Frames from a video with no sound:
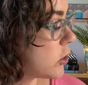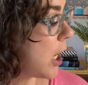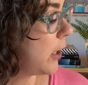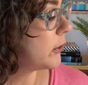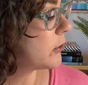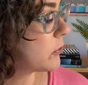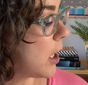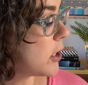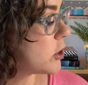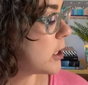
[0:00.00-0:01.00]
childhood
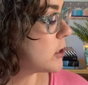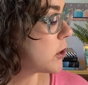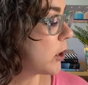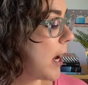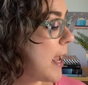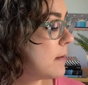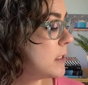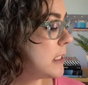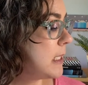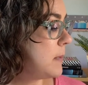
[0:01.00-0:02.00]
crush, is her
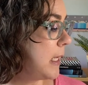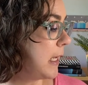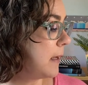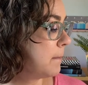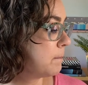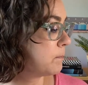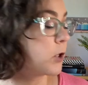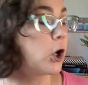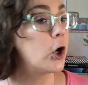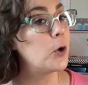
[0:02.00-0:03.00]
M T B,
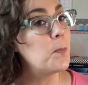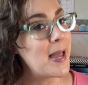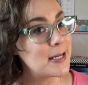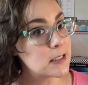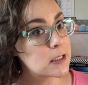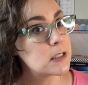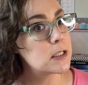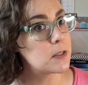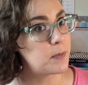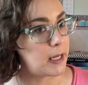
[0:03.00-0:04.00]
her meant
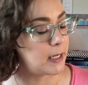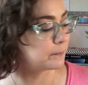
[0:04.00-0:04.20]
to be.